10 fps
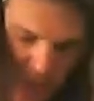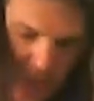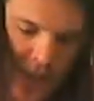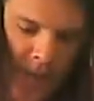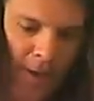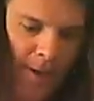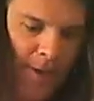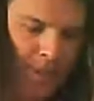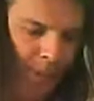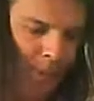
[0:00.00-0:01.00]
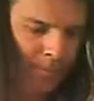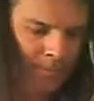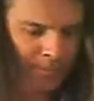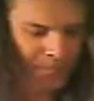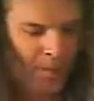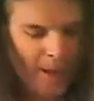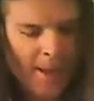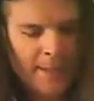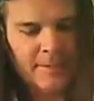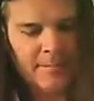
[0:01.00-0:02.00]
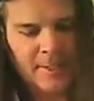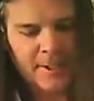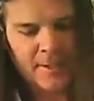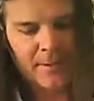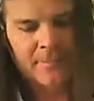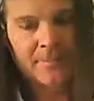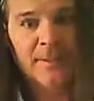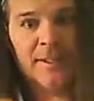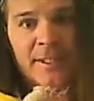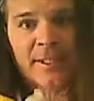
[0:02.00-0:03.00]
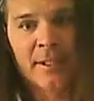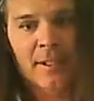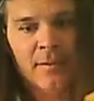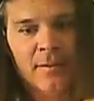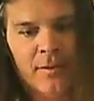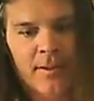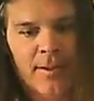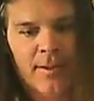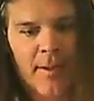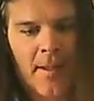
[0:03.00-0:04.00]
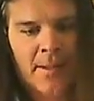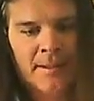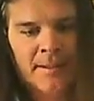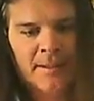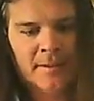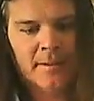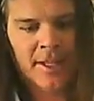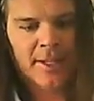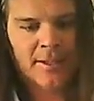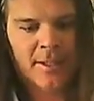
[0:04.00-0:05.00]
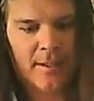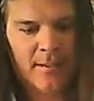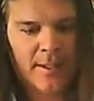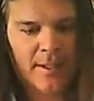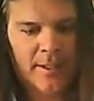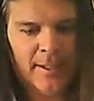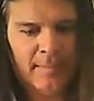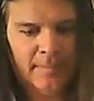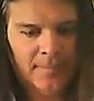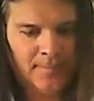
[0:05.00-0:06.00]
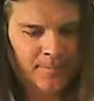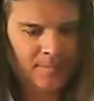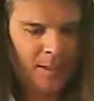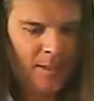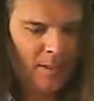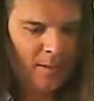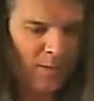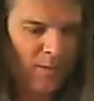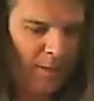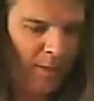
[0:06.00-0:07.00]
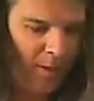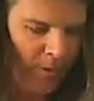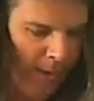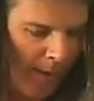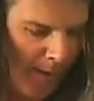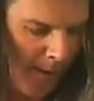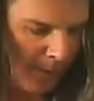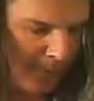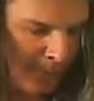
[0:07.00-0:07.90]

in an artichoke. And basically, you need gloves for this. Basically coming in there, ripping all that off.